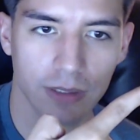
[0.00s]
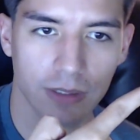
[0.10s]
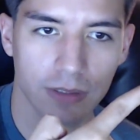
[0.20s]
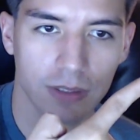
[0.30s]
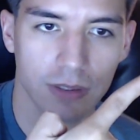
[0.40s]

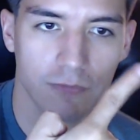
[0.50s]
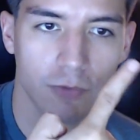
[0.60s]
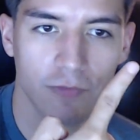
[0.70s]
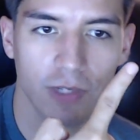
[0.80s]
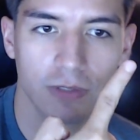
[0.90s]
So a
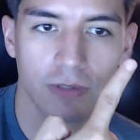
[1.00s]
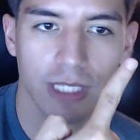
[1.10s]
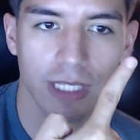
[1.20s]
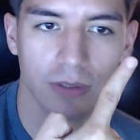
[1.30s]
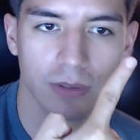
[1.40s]
45-degree
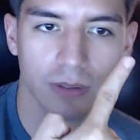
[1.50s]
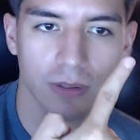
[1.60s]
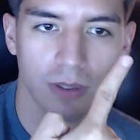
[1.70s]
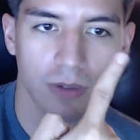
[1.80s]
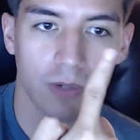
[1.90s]
angle
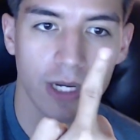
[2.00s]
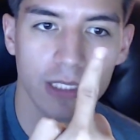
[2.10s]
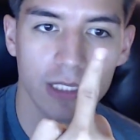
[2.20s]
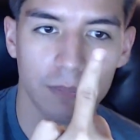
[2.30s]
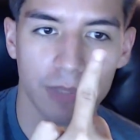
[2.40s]
or
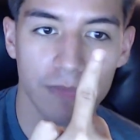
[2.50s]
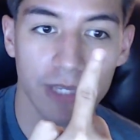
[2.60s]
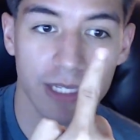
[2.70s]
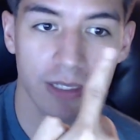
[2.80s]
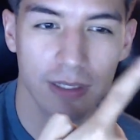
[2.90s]
anything above
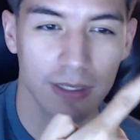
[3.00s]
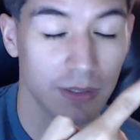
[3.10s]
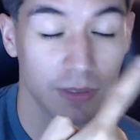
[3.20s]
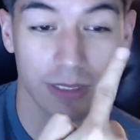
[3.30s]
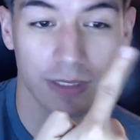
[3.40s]
that
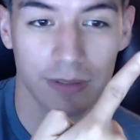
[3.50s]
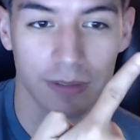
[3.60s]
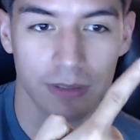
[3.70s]
looks ugly.